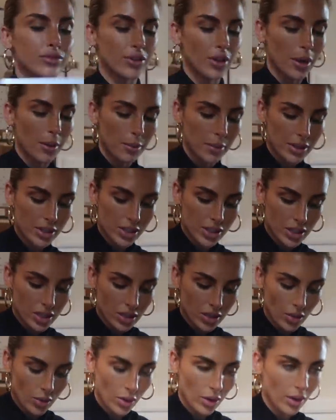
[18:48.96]
from
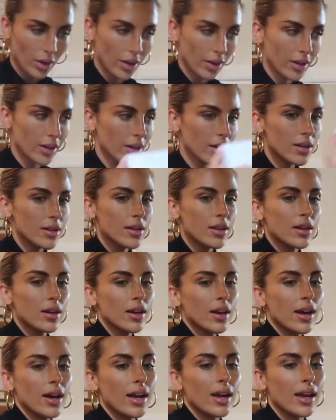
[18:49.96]
Dior
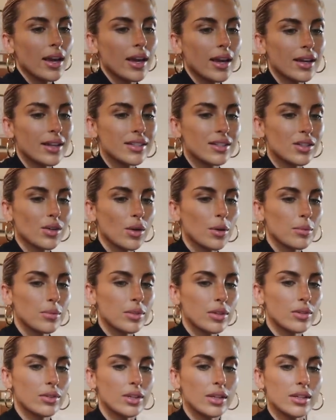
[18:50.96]
and Dior
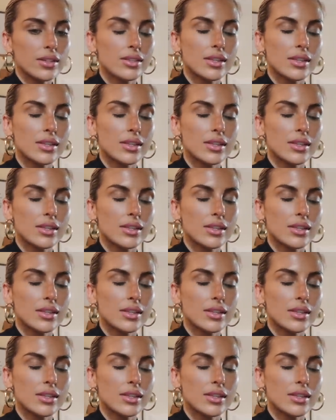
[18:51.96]
Beauty.